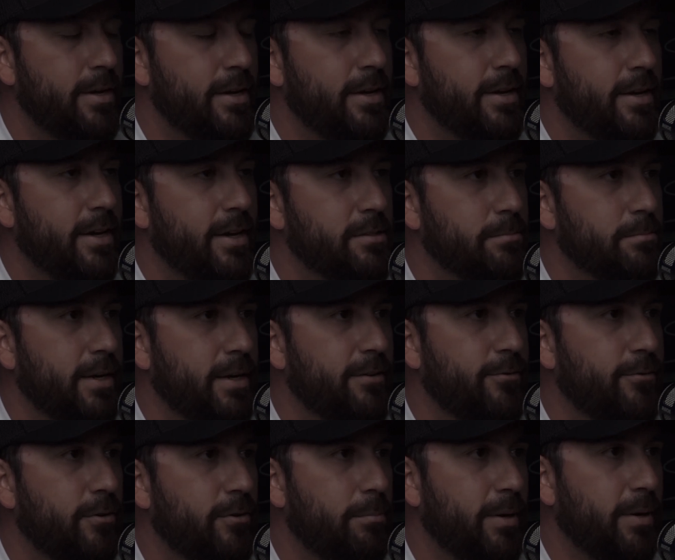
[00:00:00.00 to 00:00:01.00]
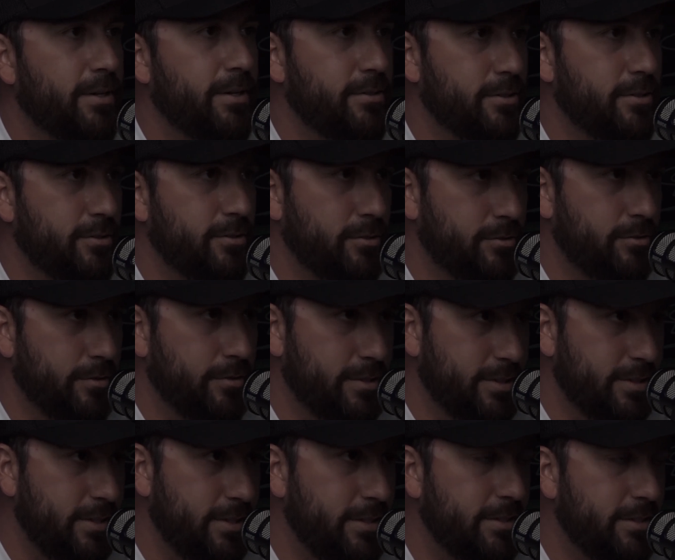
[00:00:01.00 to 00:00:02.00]
is made for pitchers to
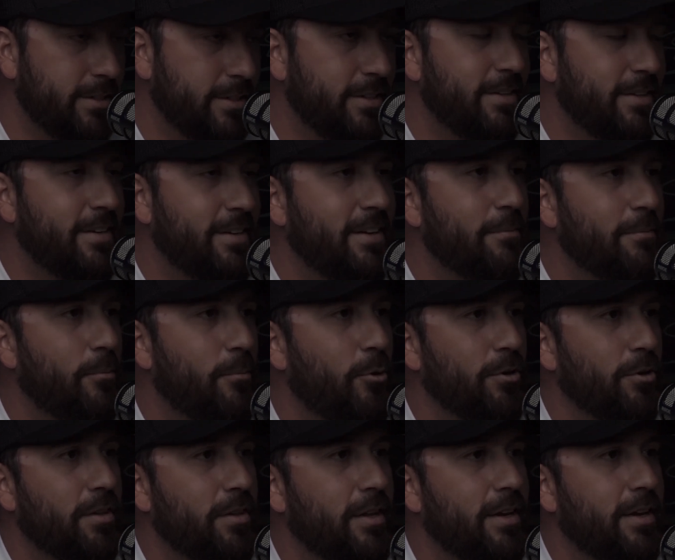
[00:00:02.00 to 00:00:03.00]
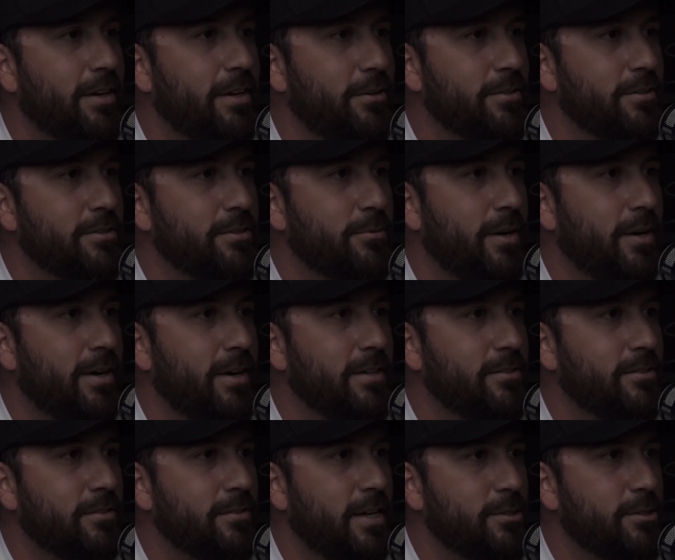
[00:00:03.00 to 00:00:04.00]
succeed more than the hitters, right?
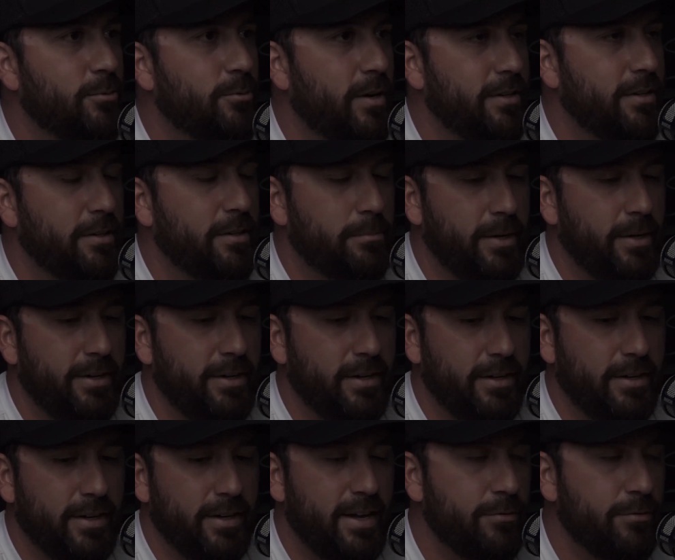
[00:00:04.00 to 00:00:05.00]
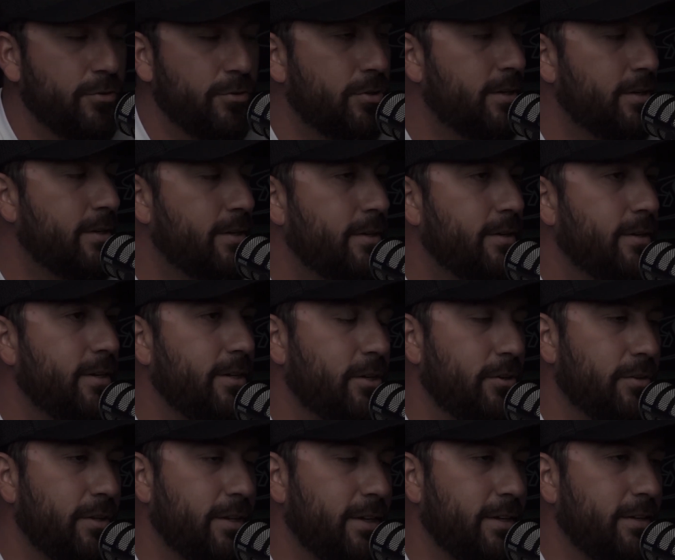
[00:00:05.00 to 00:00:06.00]
So that's why the big league level, you know,
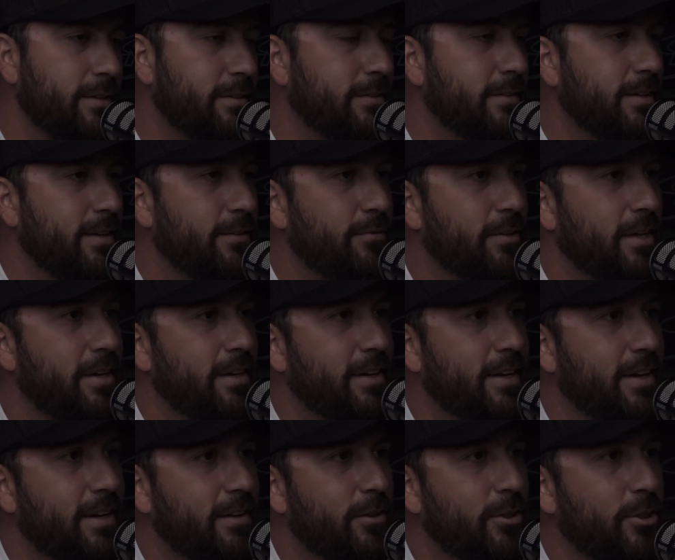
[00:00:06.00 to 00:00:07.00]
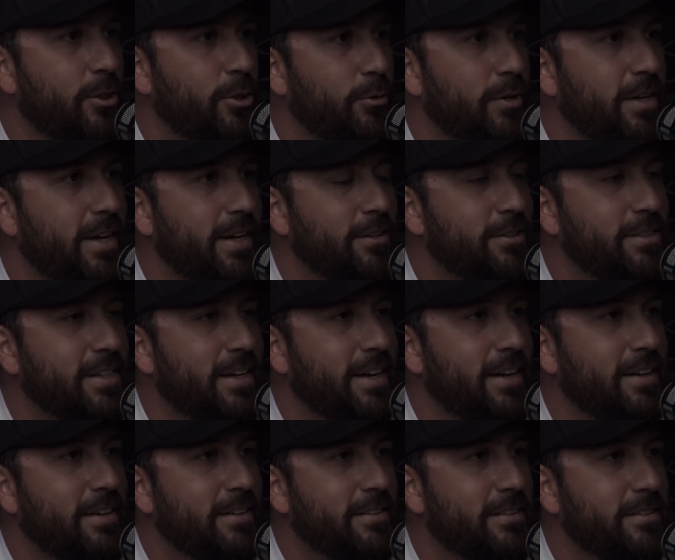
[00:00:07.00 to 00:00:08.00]
if they hit 3 out of
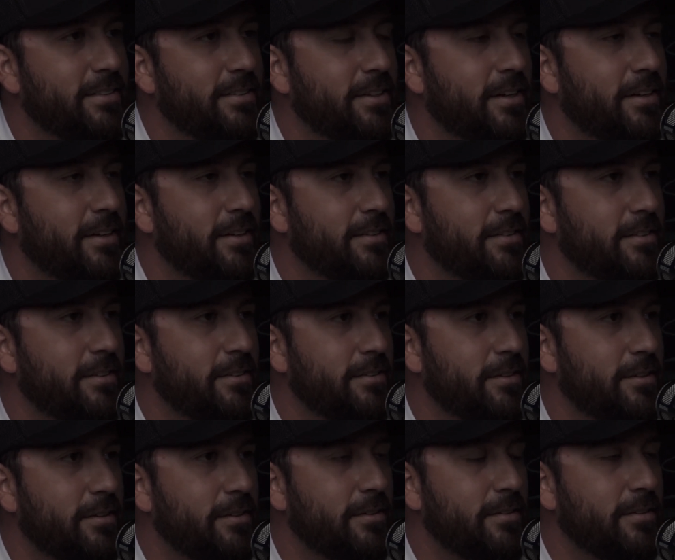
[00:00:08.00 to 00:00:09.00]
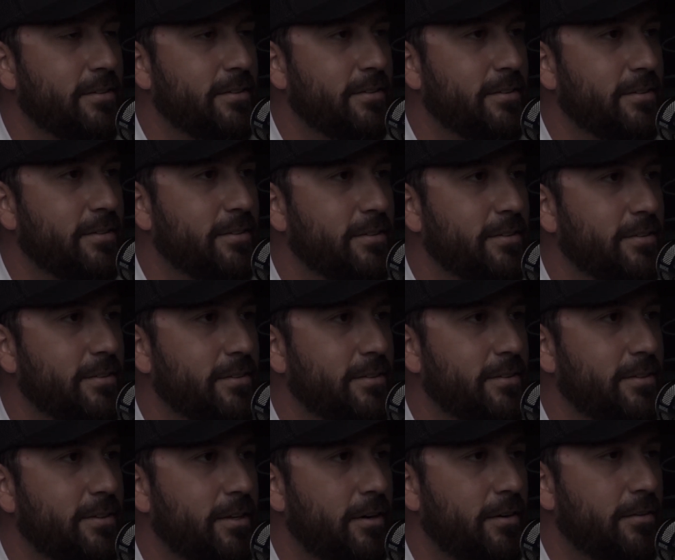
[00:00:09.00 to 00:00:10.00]
10, they're
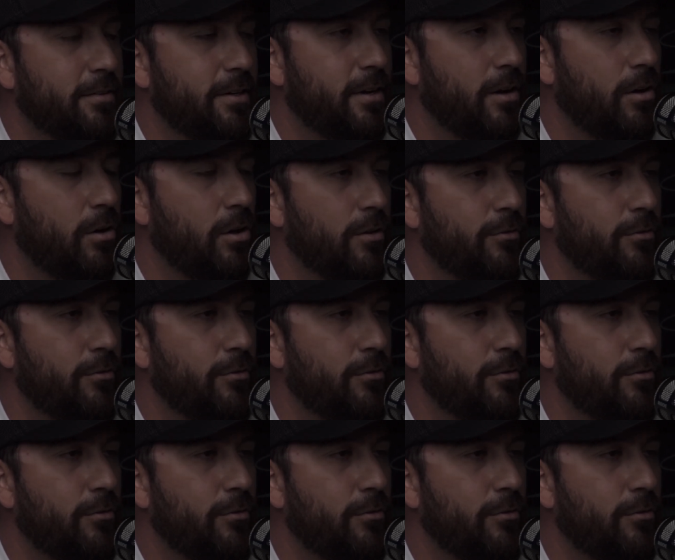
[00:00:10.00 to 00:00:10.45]
a Hall of